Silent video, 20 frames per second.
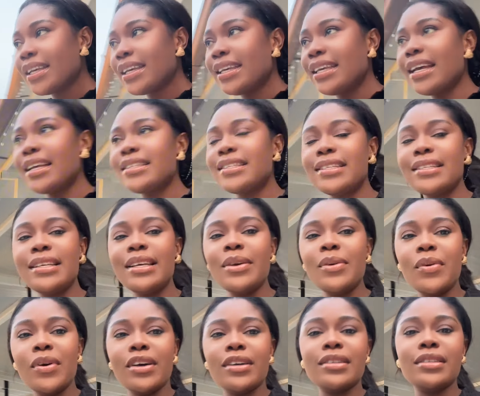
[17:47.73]
Yesterday
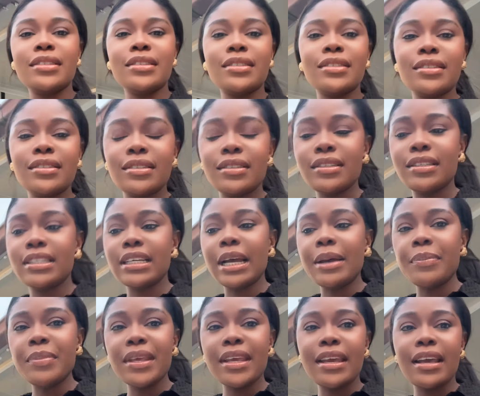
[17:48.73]
was
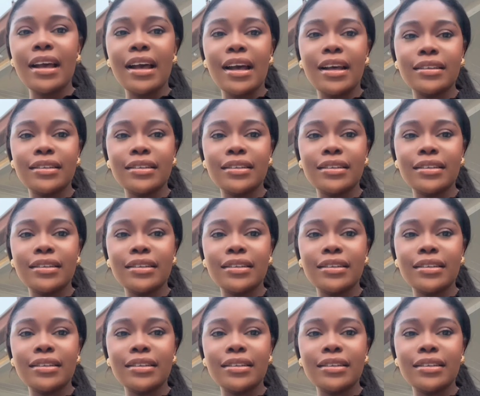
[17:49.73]
Germany and